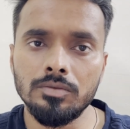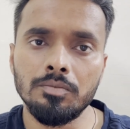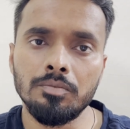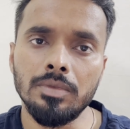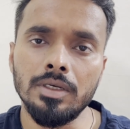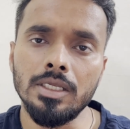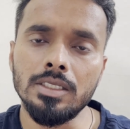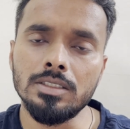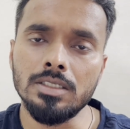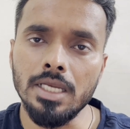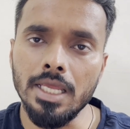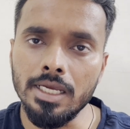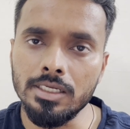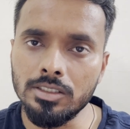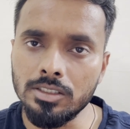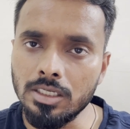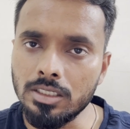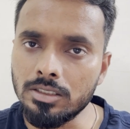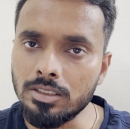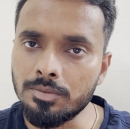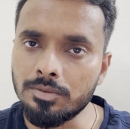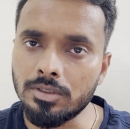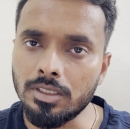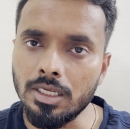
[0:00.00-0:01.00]
Please like, share,
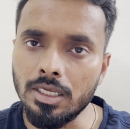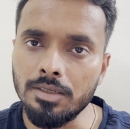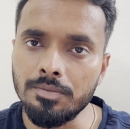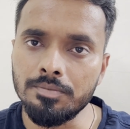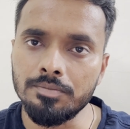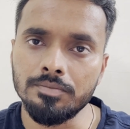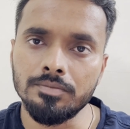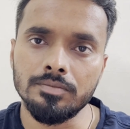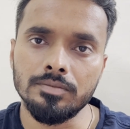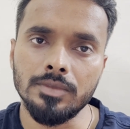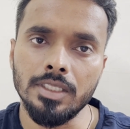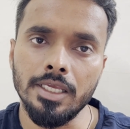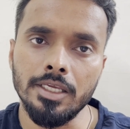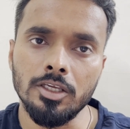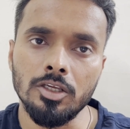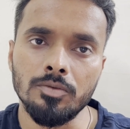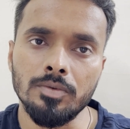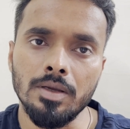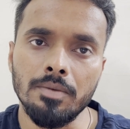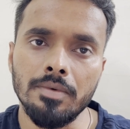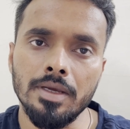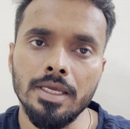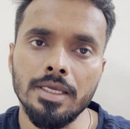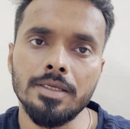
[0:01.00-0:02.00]
subscribe. Thank you.
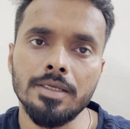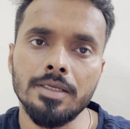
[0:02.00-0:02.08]
Bye bye.